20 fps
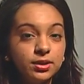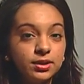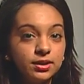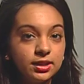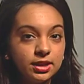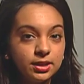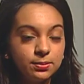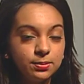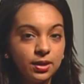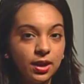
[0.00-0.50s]
to
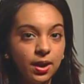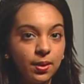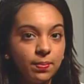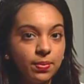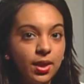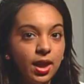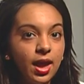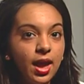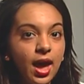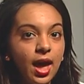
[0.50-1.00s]
6
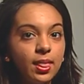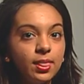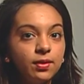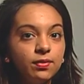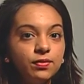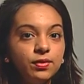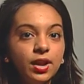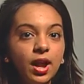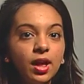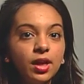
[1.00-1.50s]
p.m., and
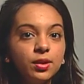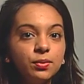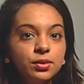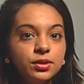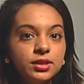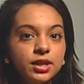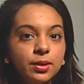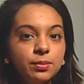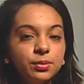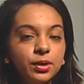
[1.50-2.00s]
the finale
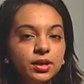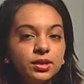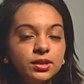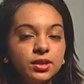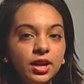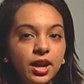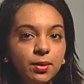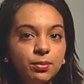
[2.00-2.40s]
will take place on